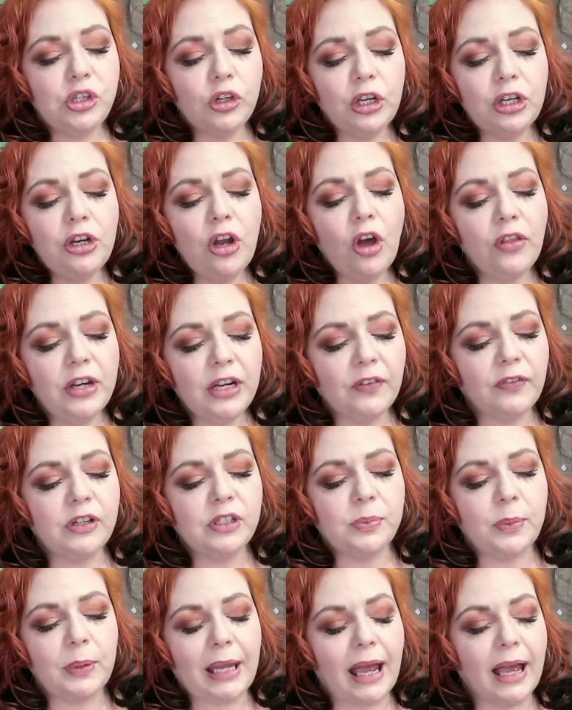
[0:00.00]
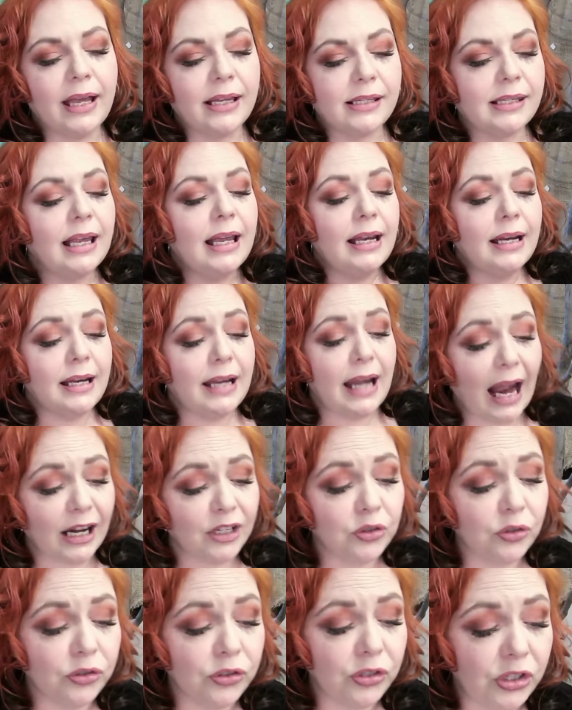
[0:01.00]
can know the difference because
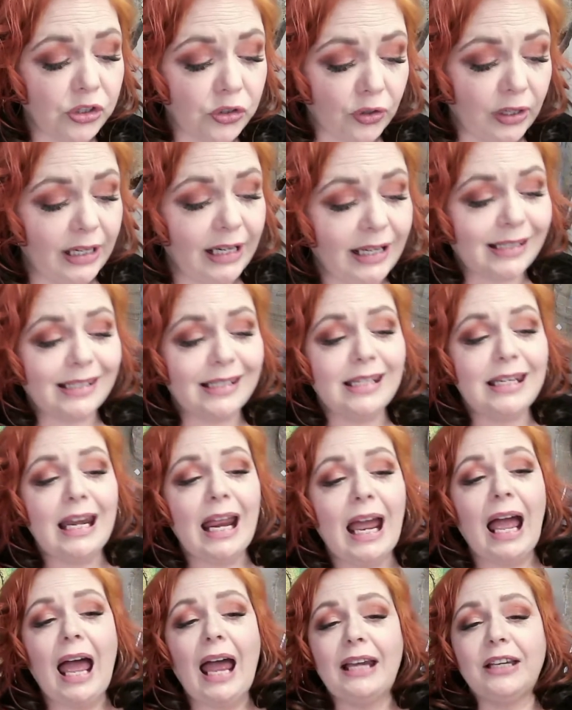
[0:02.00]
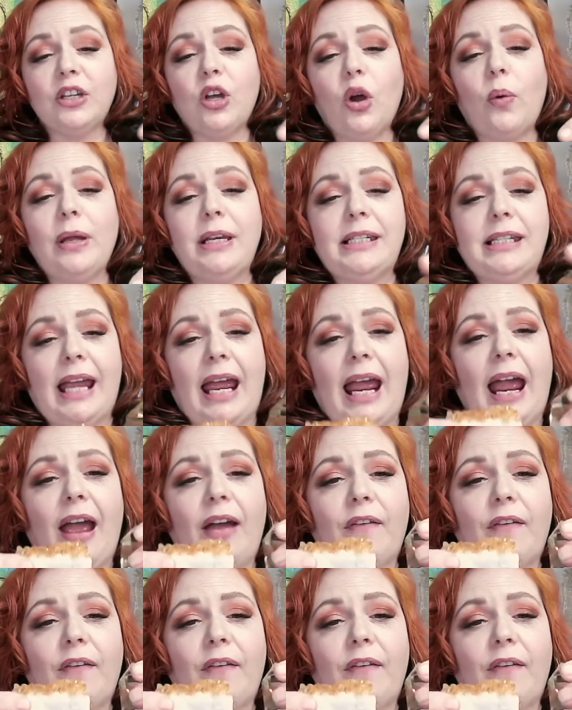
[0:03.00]
natural citrine is not going to have